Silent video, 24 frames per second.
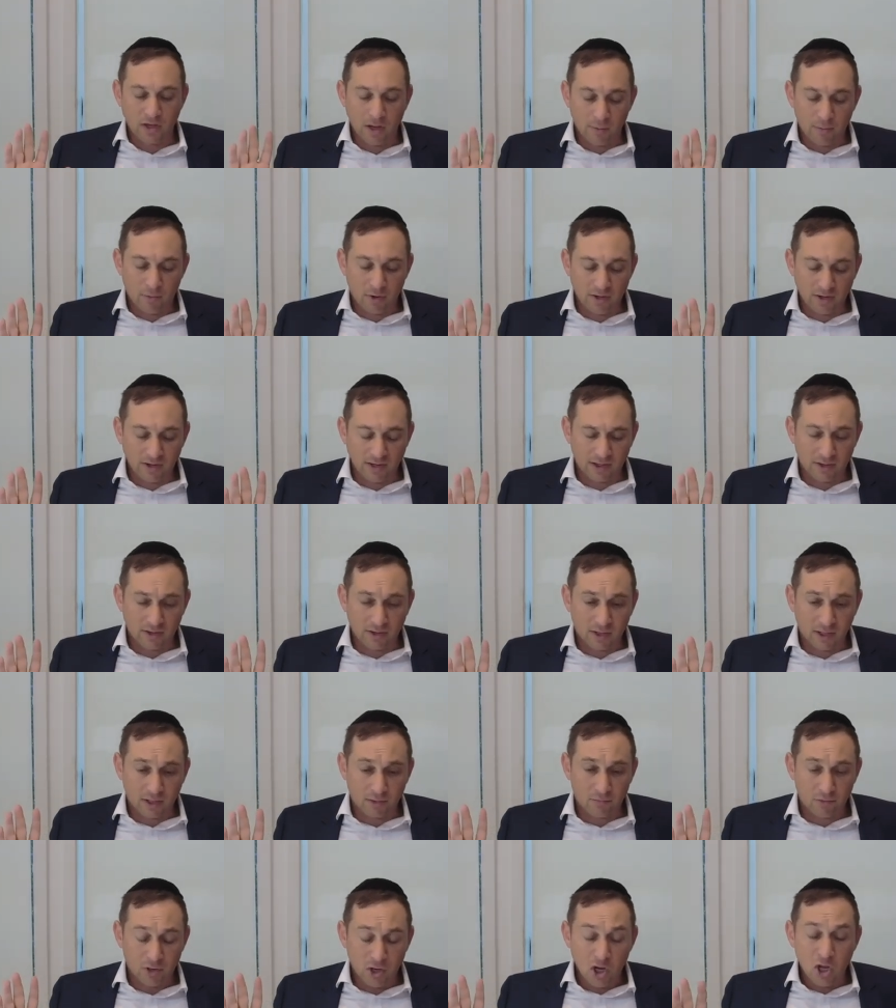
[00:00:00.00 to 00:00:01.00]
hamoni
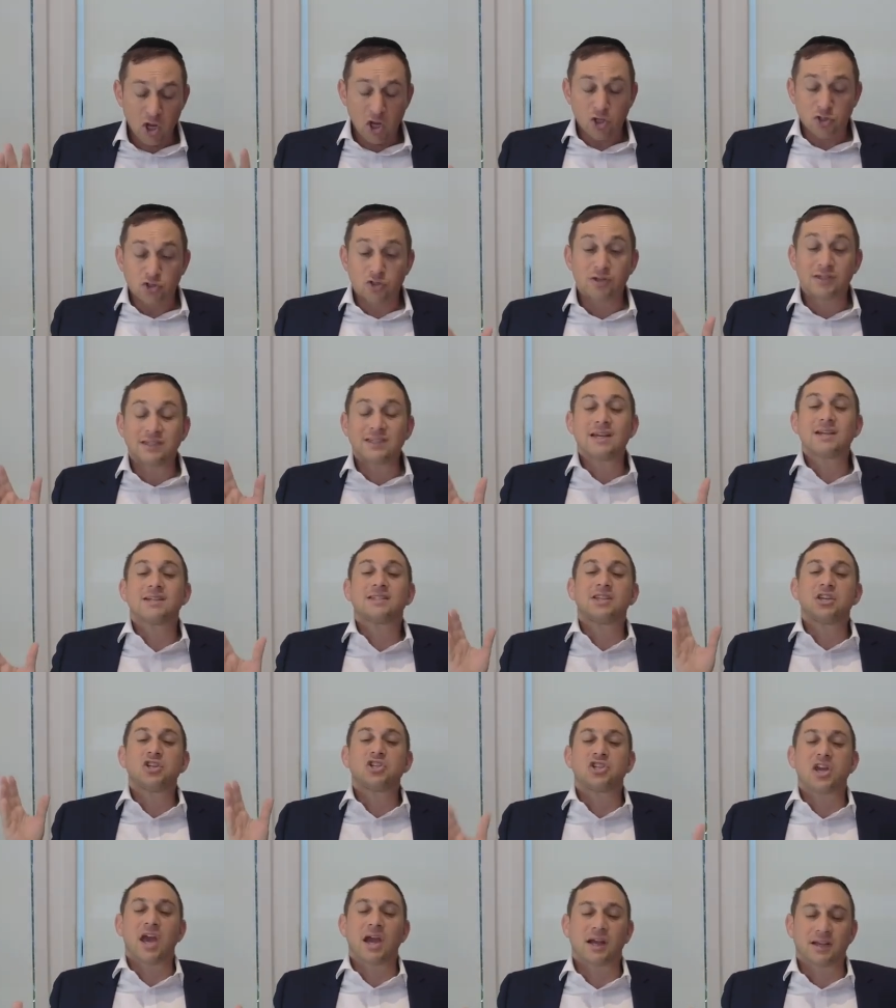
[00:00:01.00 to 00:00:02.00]
yalachim. So 60
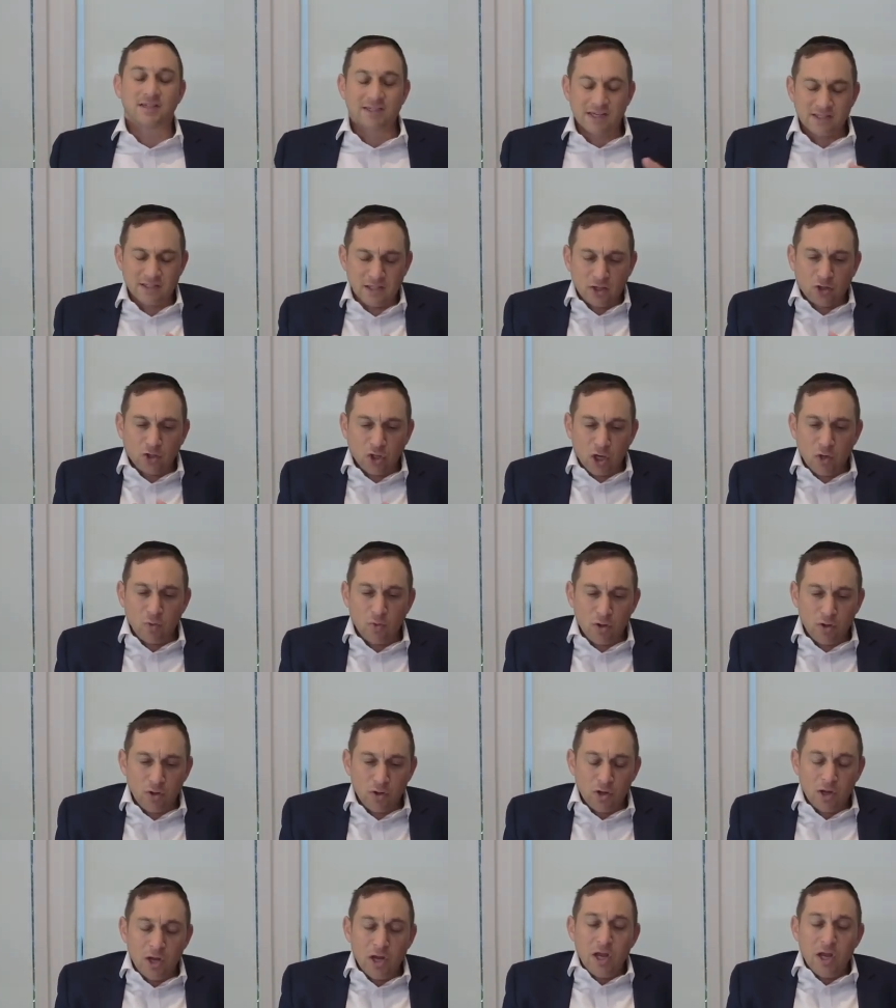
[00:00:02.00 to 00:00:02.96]
shekel, says the Torah,